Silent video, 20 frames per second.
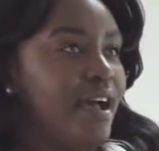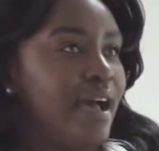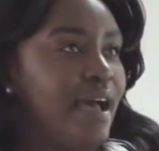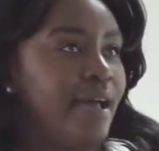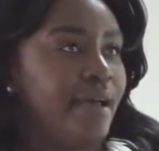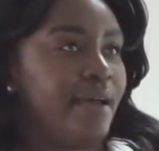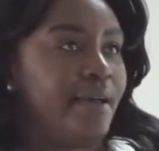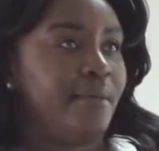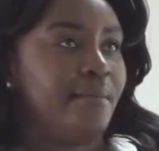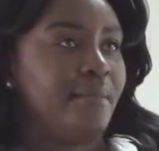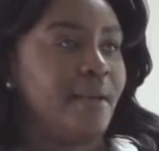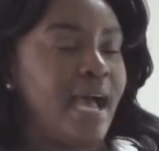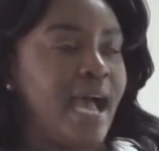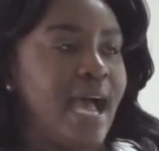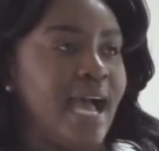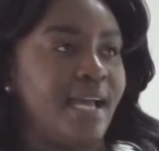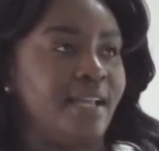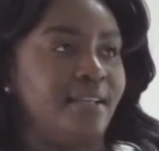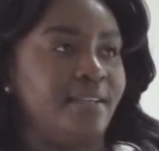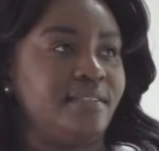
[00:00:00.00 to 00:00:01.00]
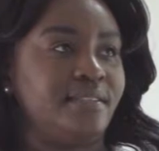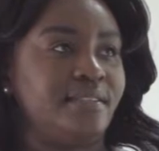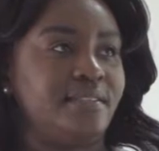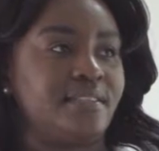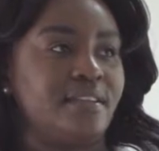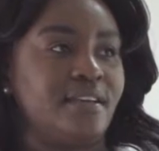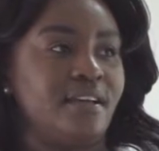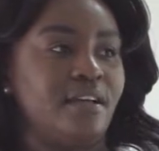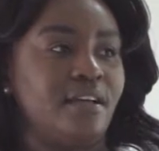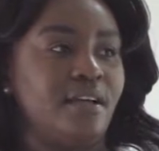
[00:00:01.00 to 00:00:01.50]
and
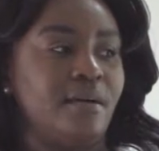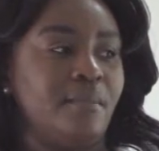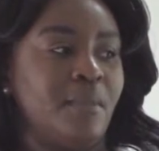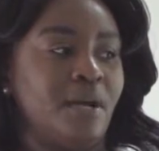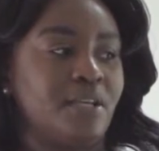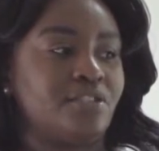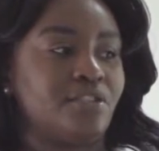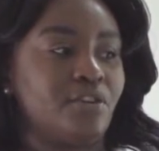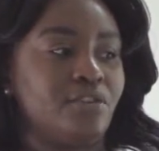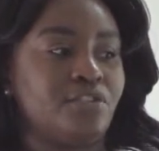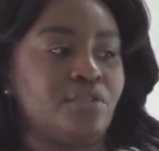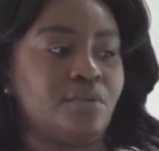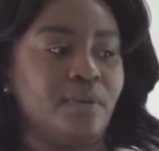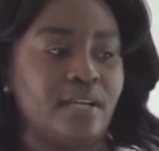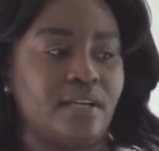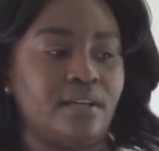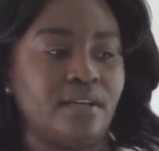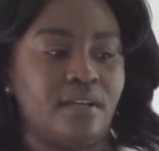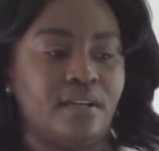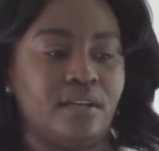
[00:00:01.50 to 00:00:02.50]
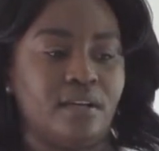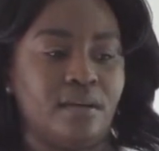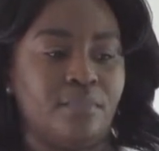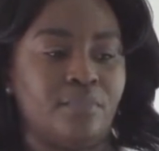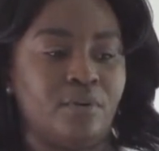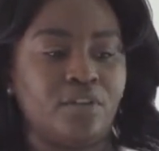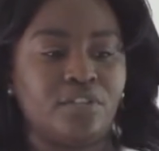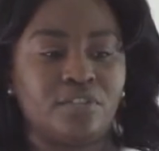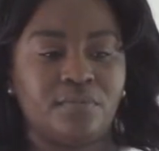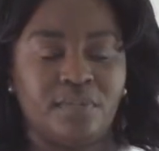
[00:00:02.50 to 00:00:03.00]
my social worker
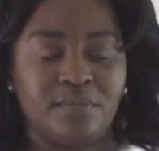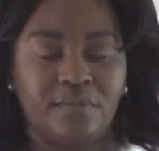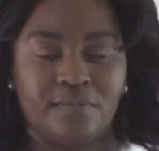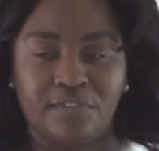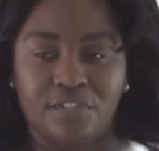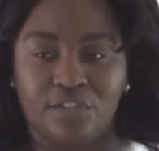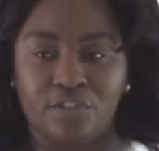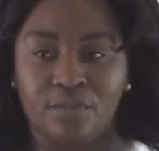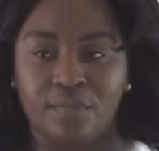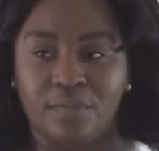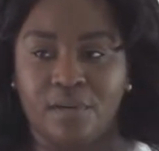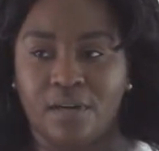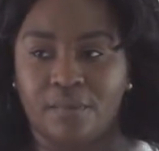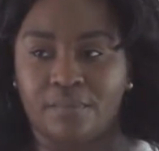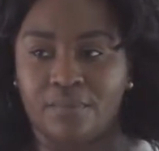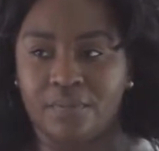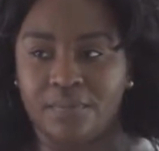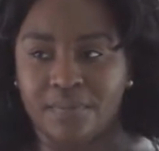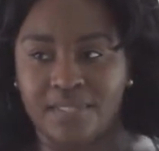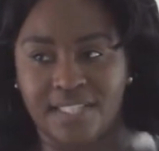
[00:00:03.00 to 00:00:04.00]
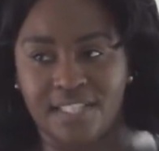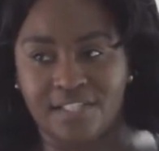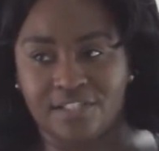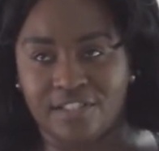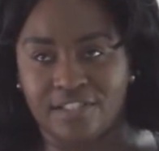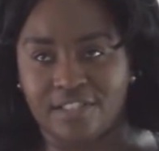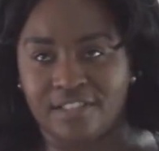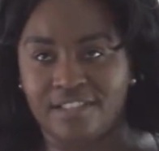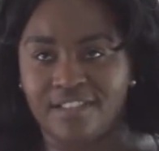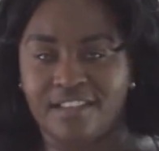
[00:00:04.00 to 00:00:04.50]
approached me with a 2-part
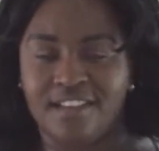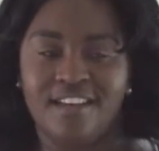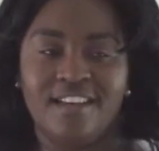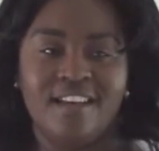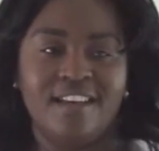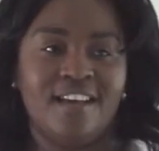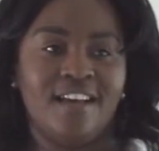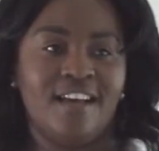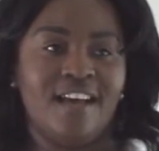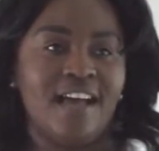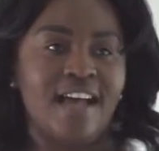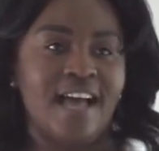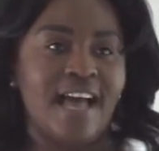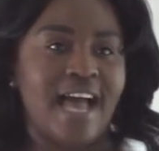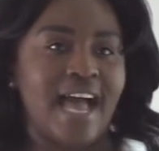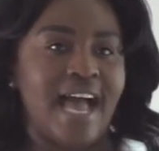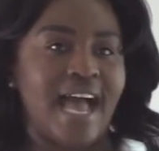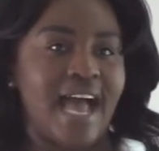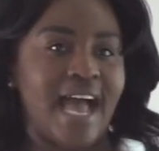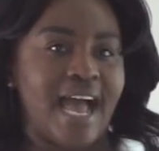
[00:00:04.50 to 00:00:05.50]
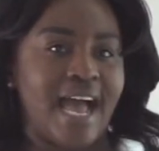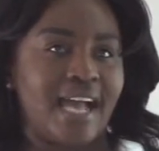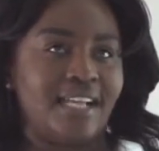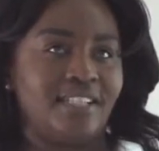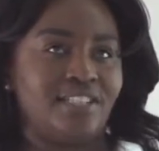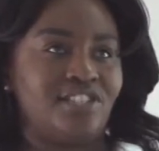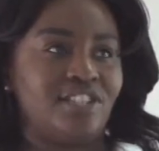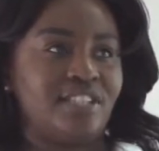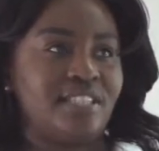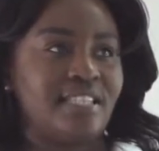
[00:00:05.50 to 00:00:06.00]
proposition,
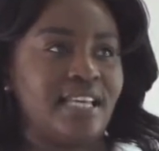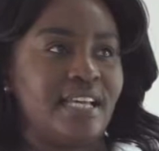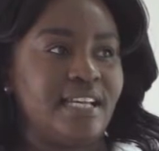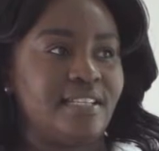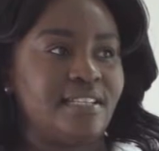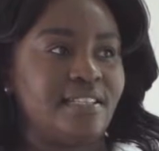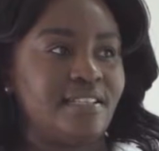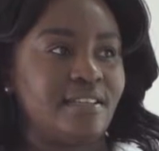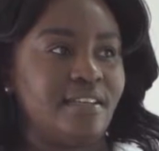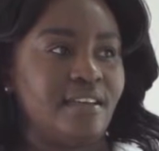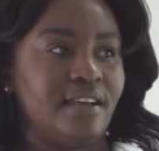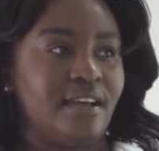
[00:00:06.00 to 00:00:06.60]
and she said,